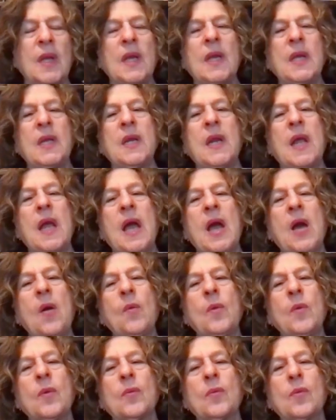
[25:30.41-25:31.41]
in
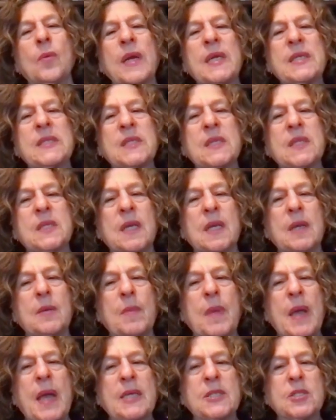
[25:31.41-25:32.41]
our
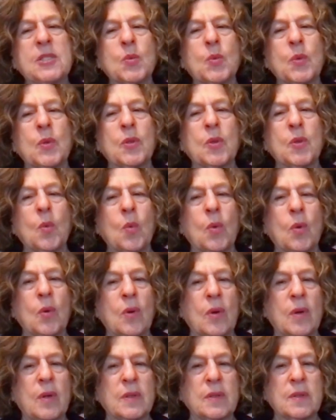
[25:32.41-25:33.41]
wrestling match with the
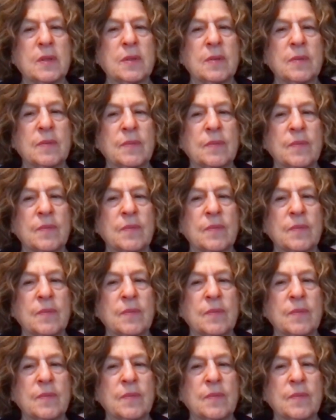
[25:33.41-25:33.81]
world,